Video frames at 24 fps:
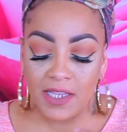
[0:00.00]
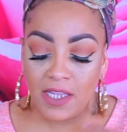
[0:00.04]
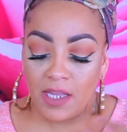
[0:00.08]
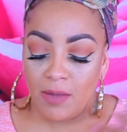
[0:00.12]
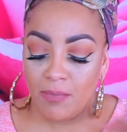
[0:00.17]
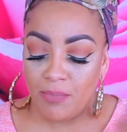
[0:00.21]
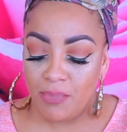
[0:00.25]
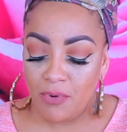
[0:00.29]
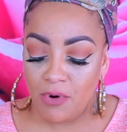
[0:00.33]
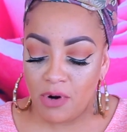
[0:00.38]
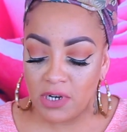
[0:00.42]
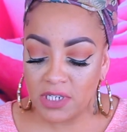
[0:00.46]
the
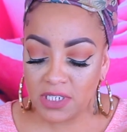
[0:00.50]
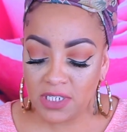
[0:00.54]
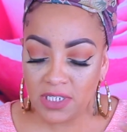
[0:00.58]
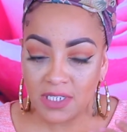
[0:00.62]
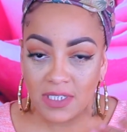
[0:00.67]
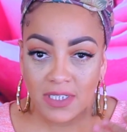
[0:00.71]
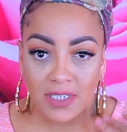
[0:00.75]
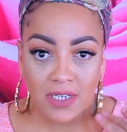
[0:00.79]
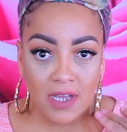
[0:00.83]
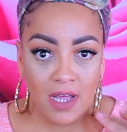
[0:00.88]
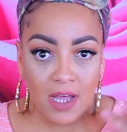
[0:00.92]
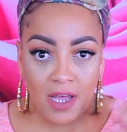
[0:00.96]

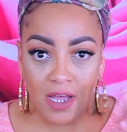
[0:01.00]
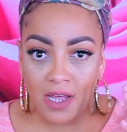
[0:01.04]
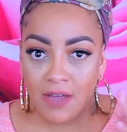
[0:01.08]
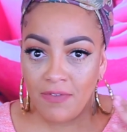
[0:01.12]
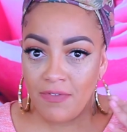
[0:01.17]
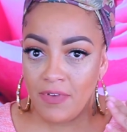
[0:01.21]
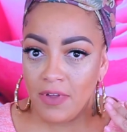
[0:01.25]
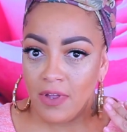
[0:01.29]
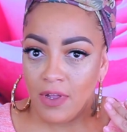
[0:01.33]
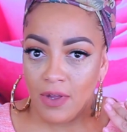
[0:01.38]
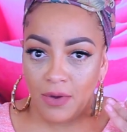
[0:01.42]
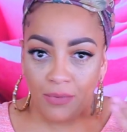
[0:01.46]
importance
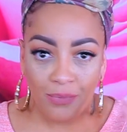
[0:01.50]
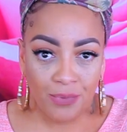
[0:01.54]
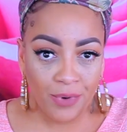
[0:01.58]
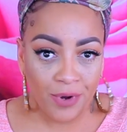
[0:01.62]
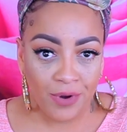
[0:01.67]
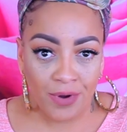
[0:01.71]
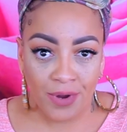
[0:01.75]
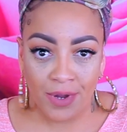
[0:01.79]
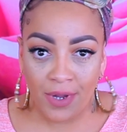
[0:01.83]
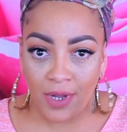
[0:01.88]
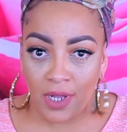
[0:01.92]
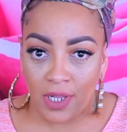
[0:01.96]
of
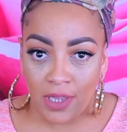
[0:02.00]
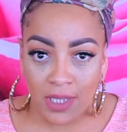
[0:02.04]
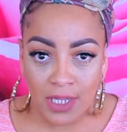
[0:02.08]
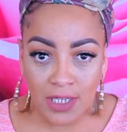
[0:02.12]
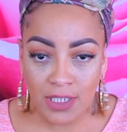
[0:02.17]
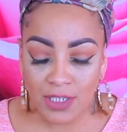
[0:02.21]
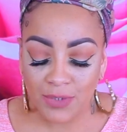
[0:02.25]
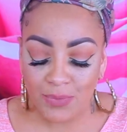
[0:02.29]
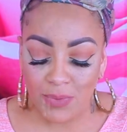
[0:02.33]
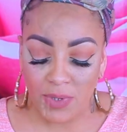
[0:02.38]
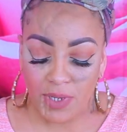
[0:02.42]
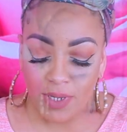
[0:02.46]
wearing a
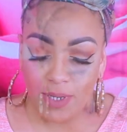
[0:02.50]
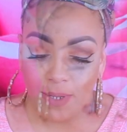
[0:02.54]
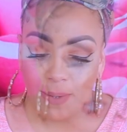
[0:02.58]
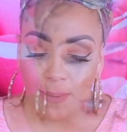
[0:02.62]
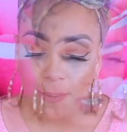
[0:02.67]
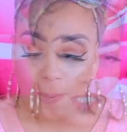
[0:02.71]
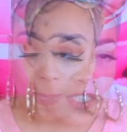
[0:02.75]
lace wig.